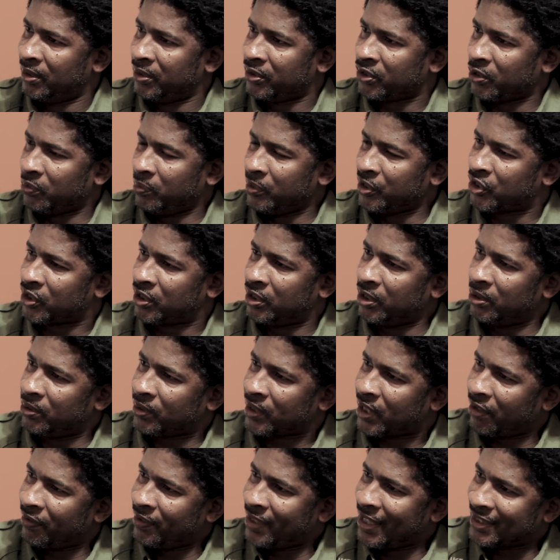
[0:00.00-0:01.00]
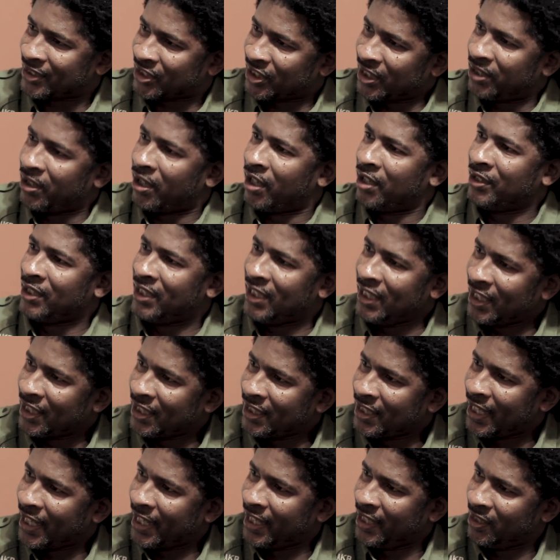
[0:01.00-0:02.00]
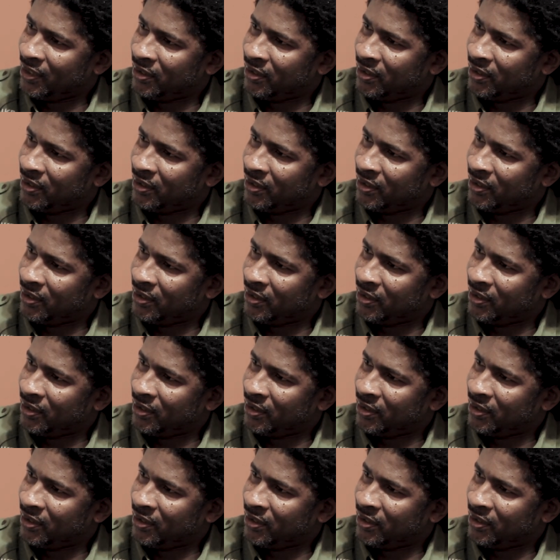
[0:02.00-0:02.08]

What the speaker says: So we still carry, that's in our DNA,